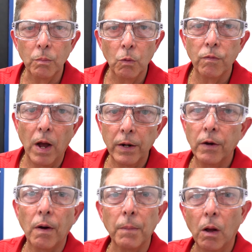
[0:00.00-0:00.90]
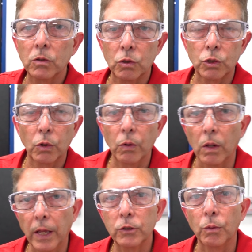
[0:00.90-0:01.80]
move on here, I'm going to also show you a
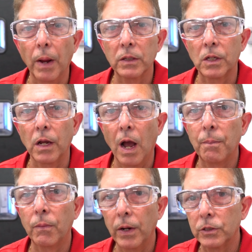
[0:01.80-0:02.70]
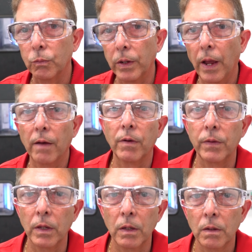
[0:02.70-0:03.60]
laser masking operation we have on
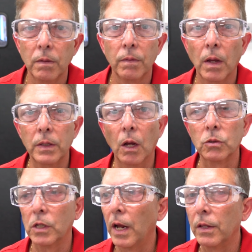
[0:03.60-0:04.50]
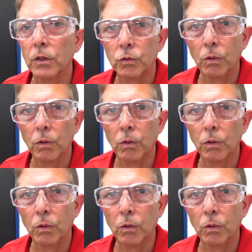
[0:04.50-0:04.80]
the outside of this